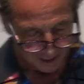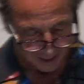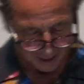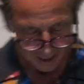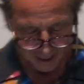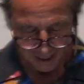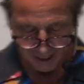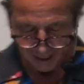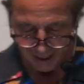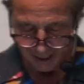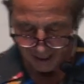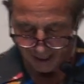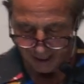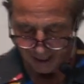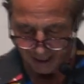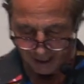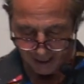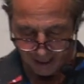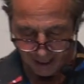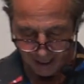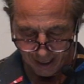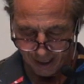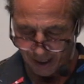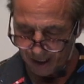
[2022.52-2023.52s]
and
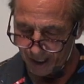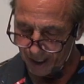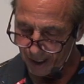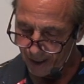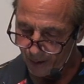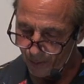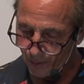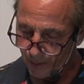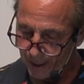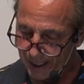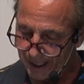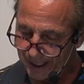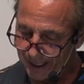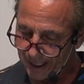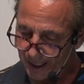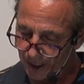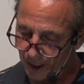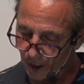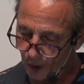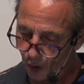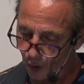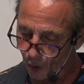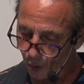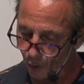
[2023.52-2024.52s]
when it says
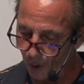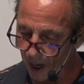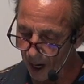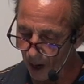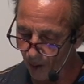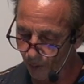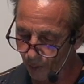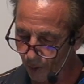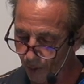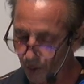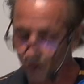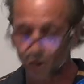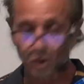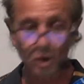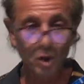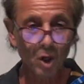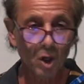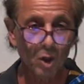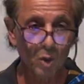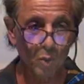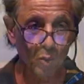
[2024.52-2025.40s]
a crown, well, there's another